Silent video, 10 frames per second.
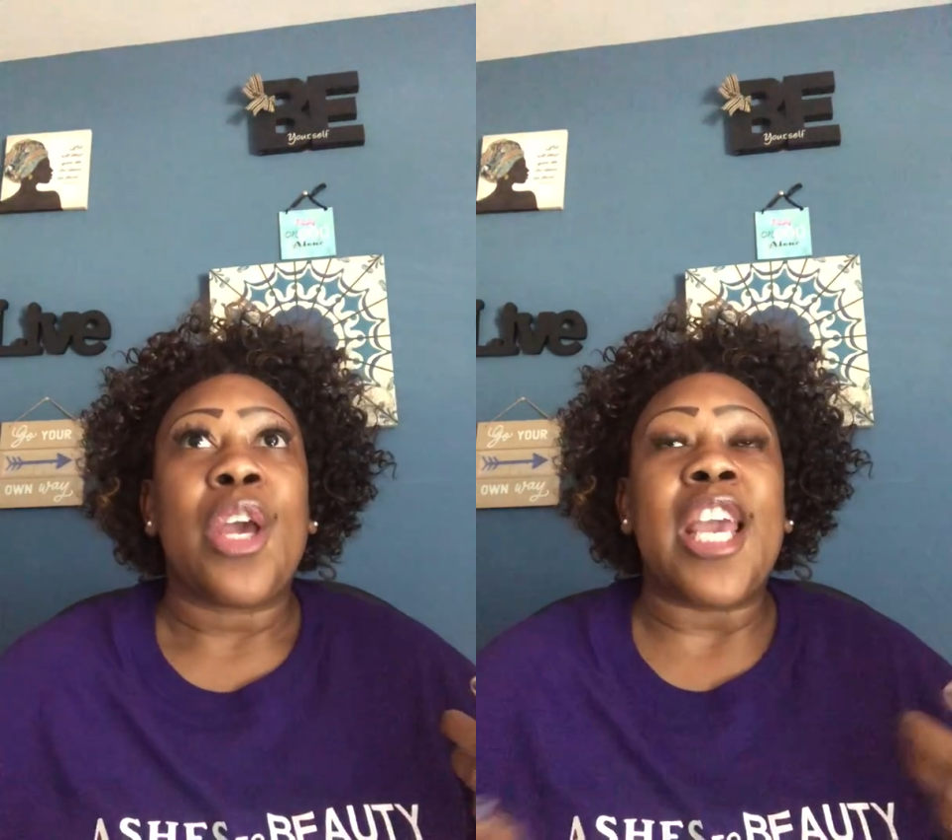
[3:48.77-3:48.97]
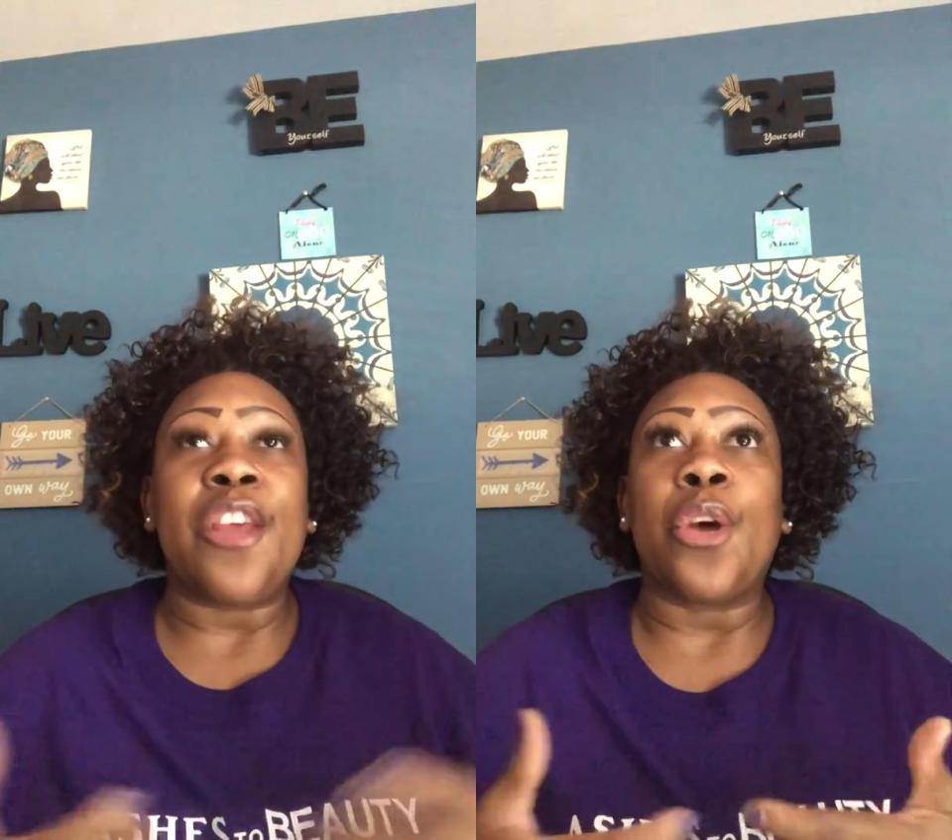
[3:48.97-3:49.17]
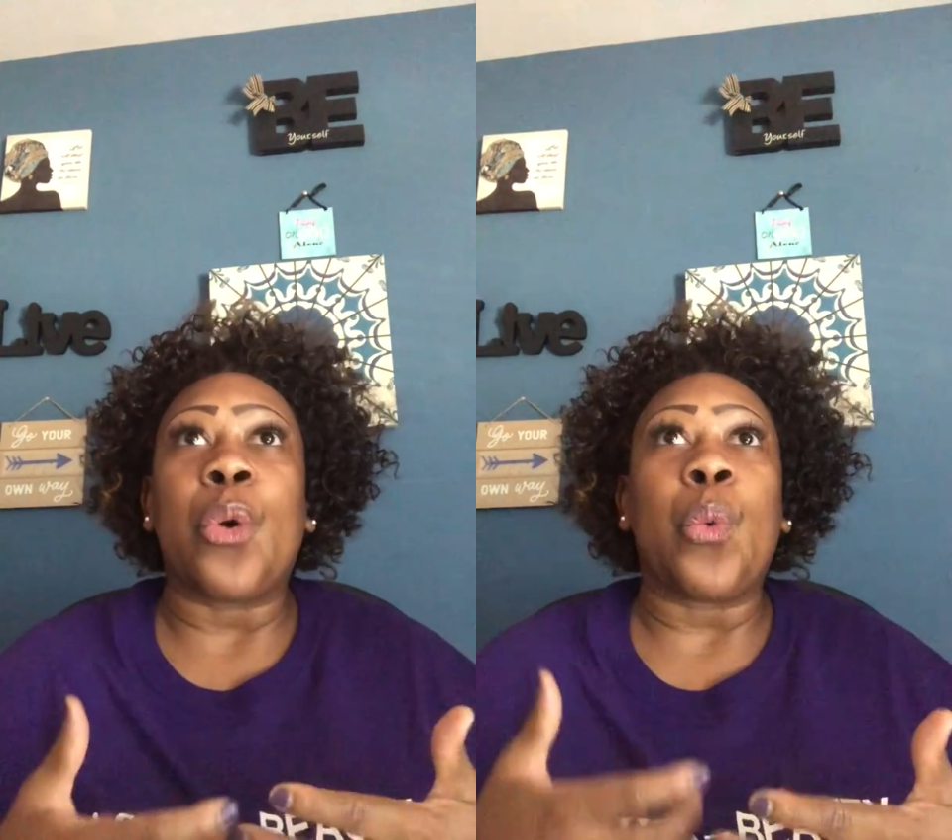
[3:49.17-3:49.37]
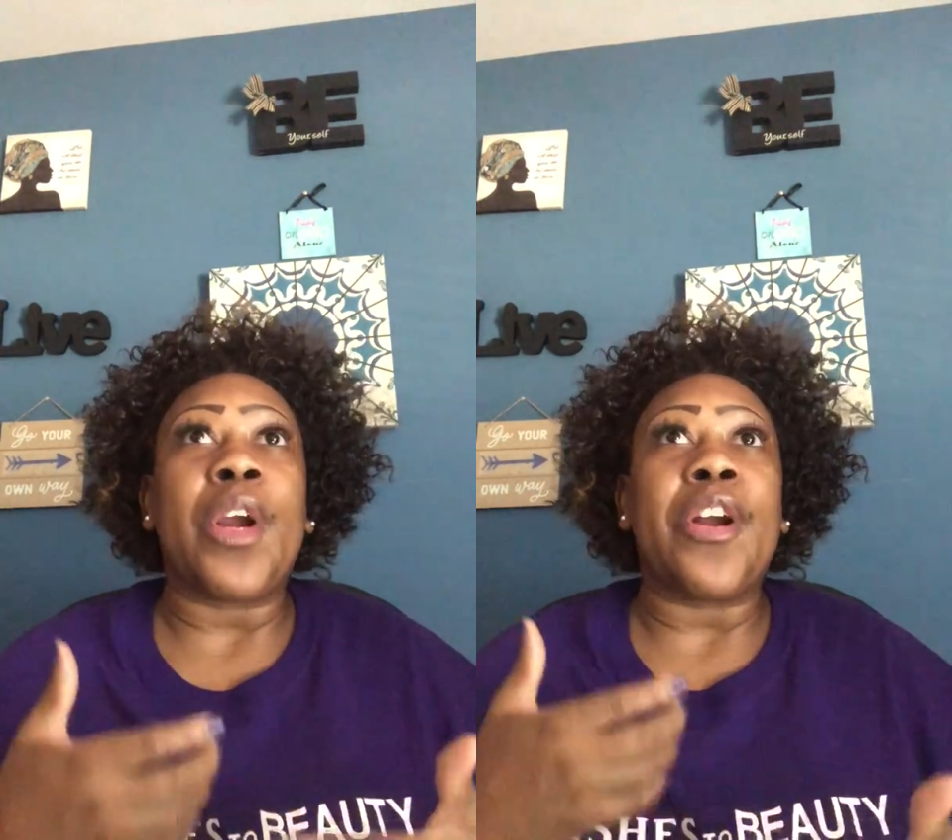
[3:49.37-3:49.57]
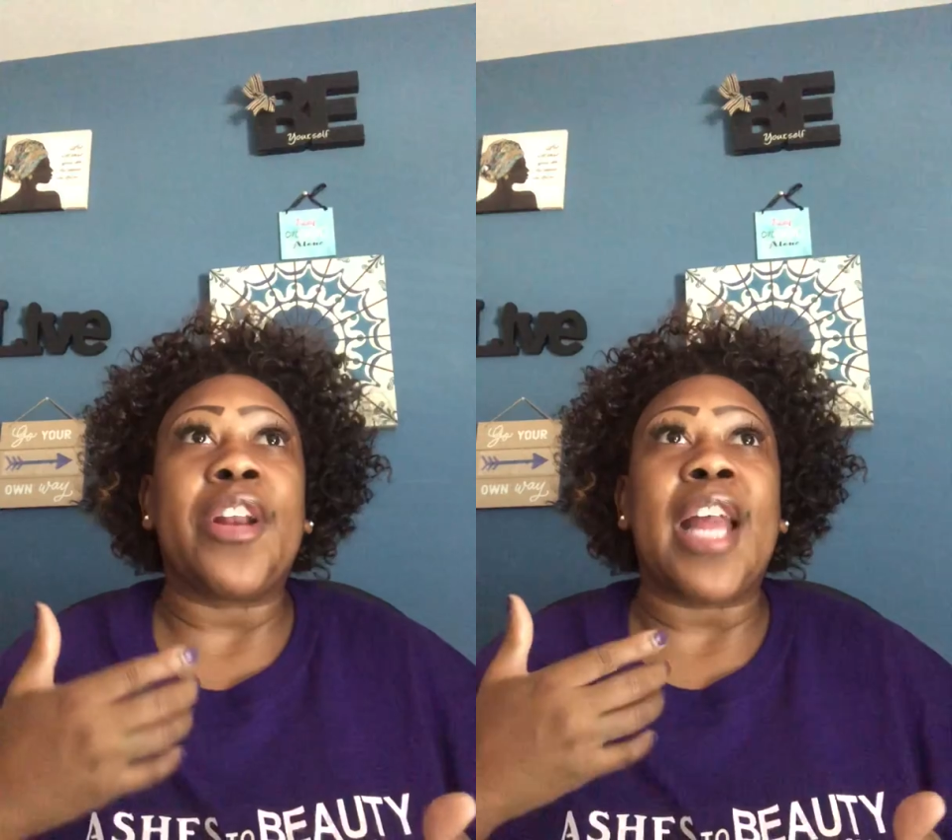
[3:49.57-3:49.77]
either
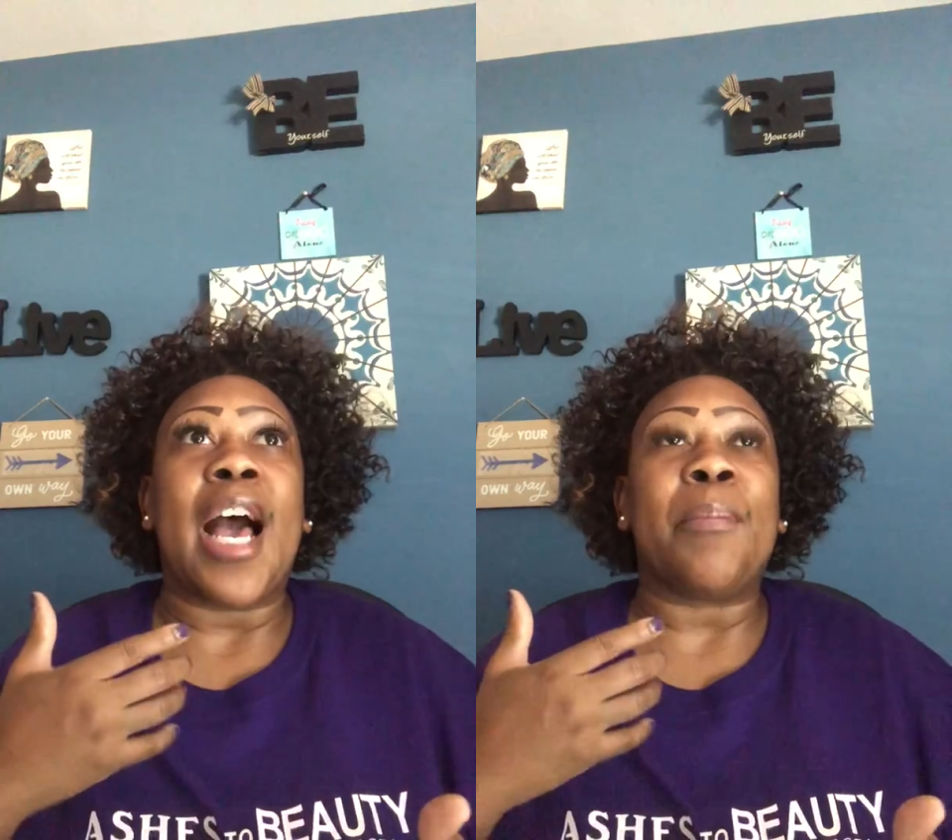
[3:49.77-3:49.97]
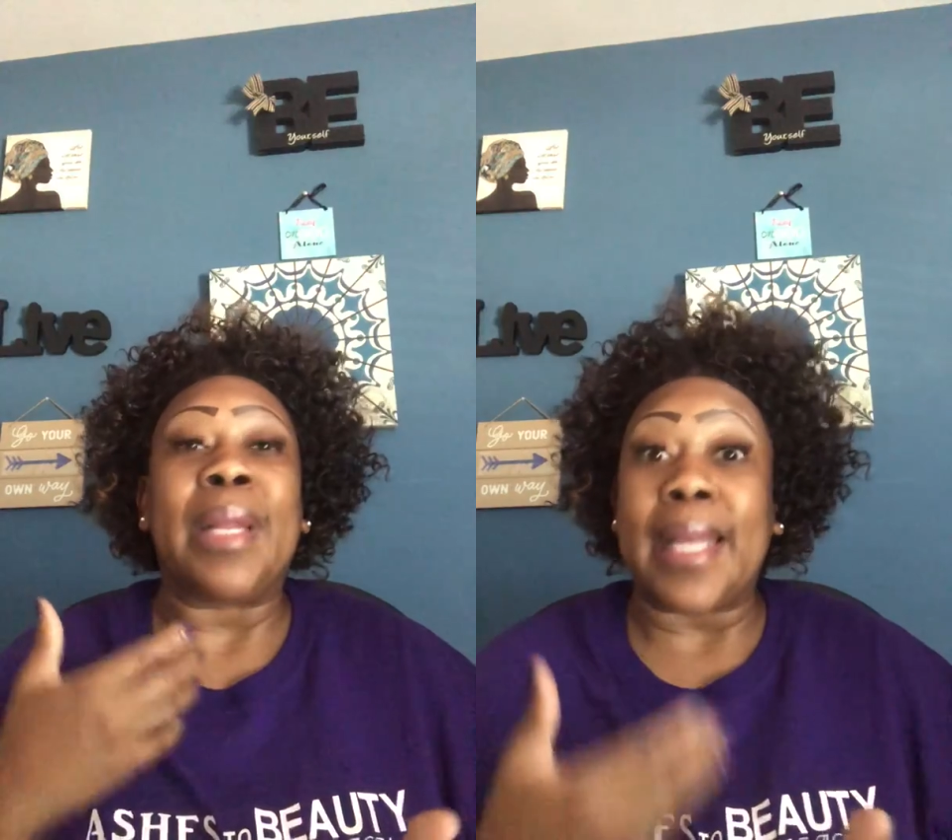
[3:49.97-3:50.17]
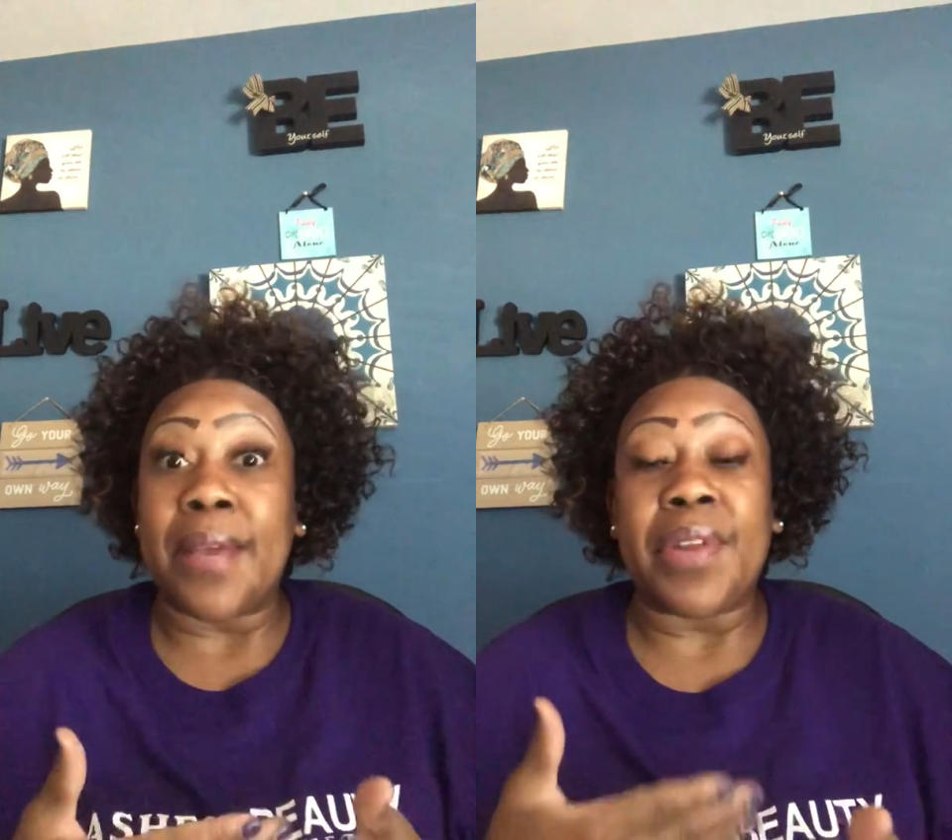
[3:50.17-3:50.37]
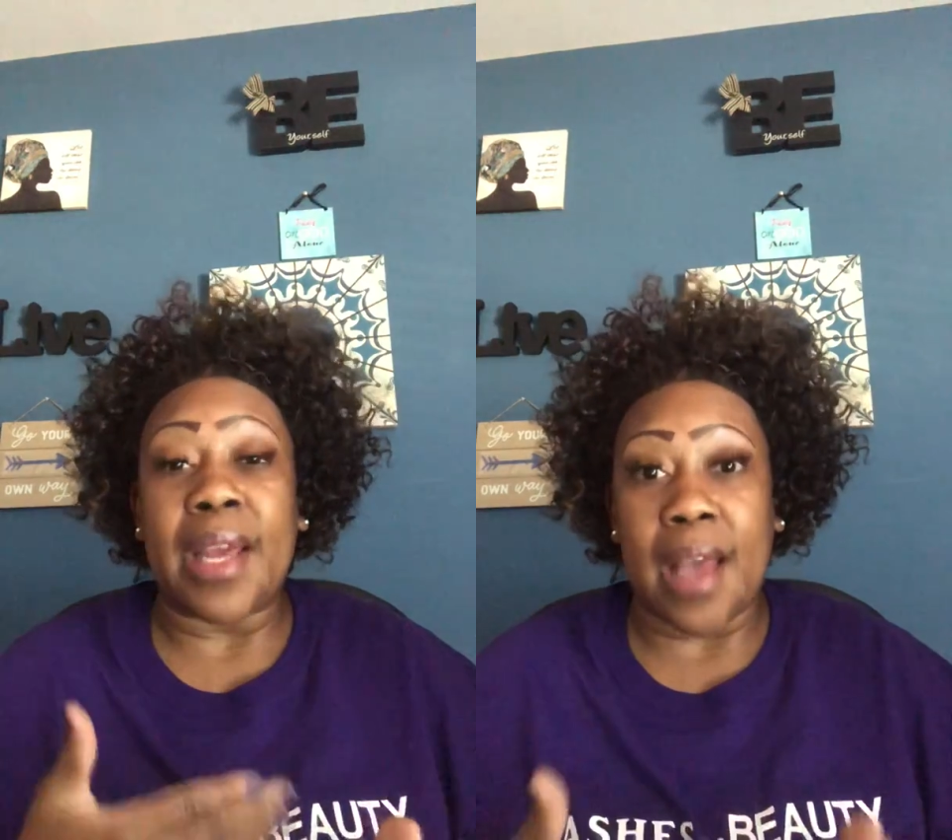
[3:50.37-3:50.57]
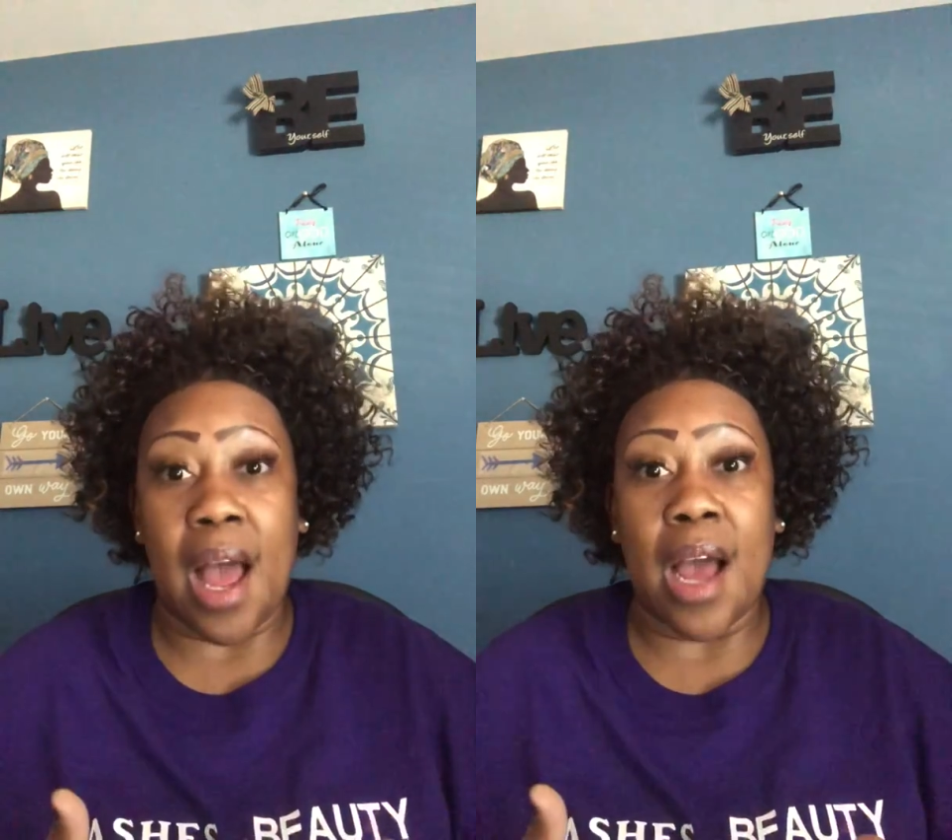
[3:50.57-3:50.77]
we're not believing
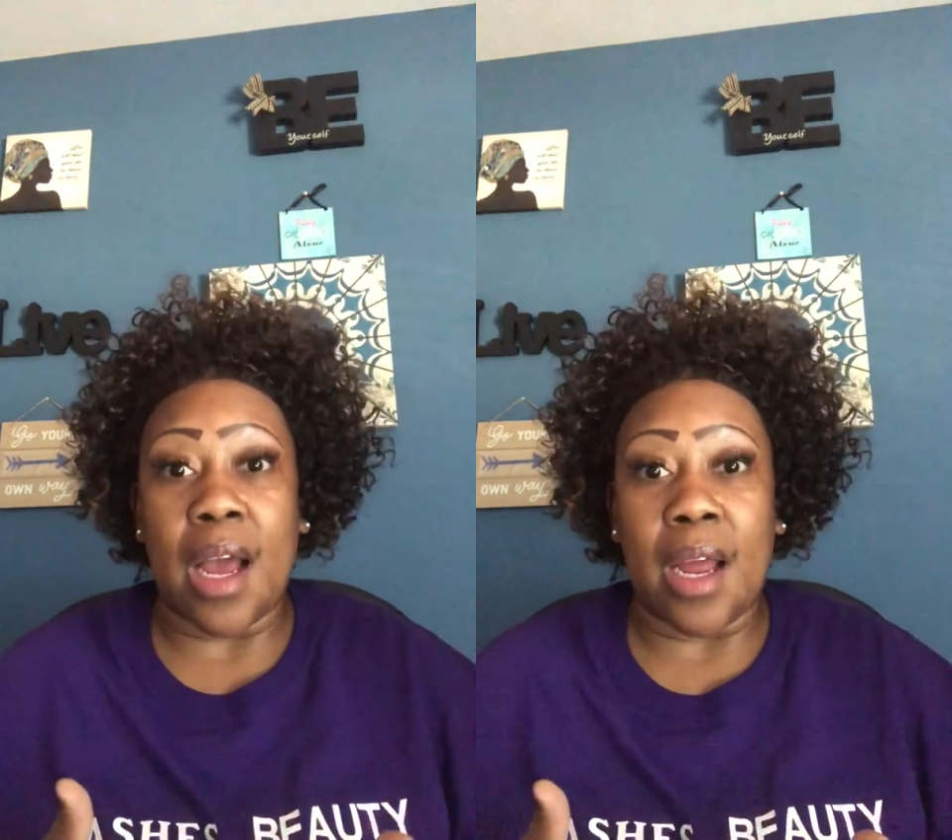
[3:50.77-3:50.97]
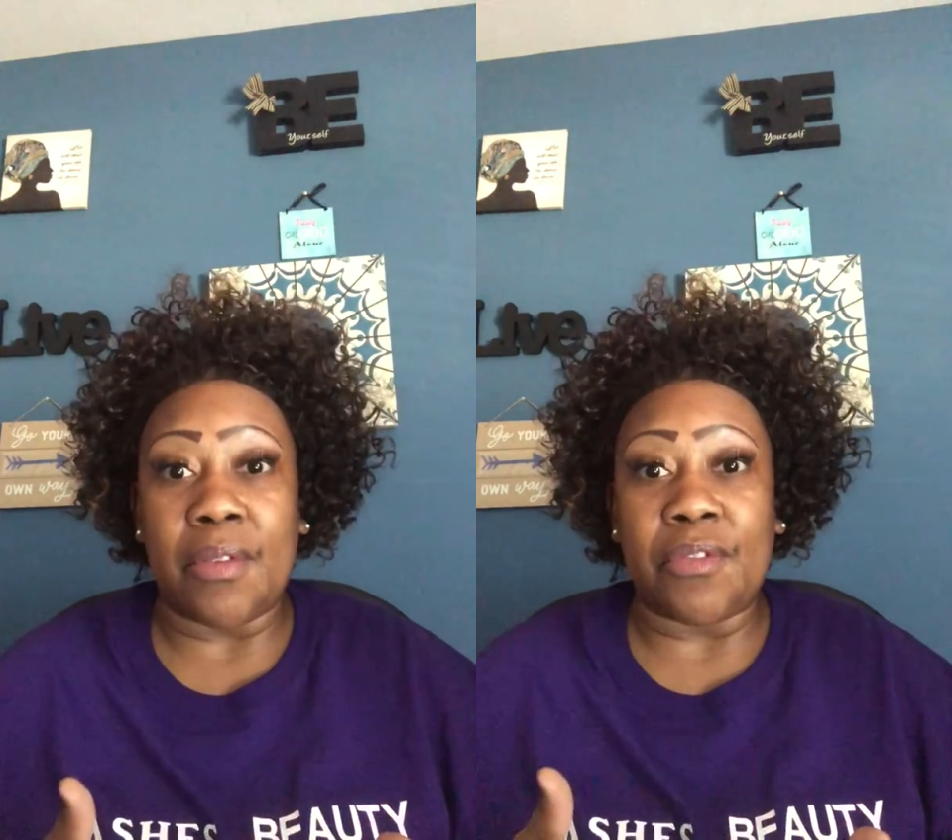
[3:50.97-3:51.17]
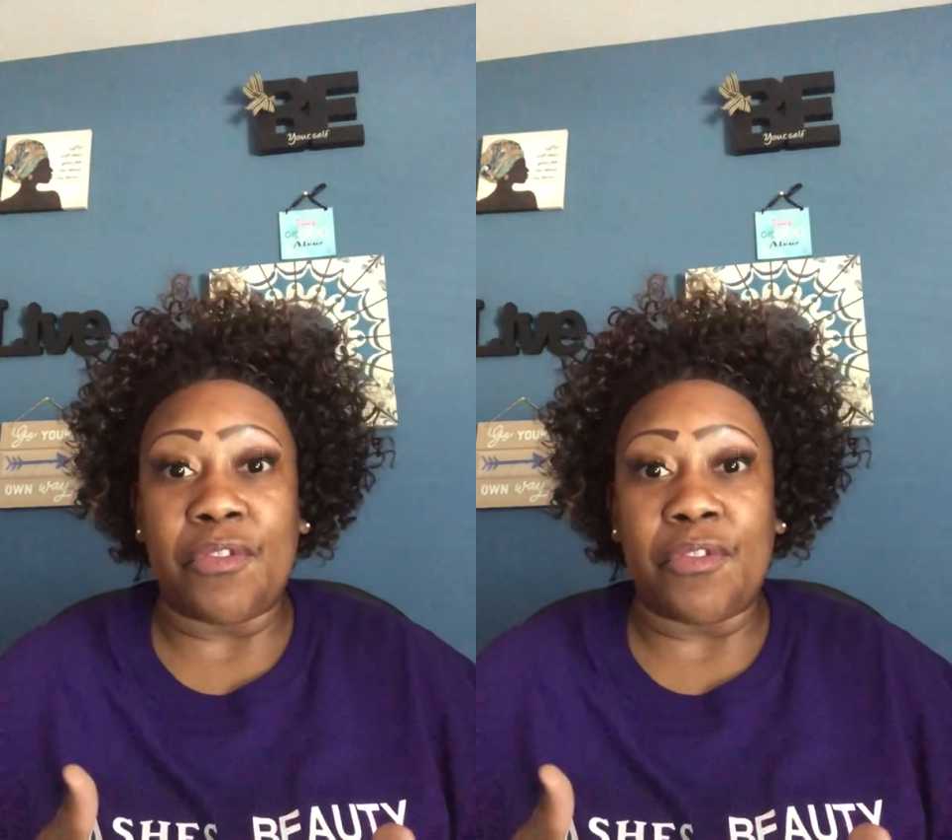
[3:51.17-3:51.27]
in God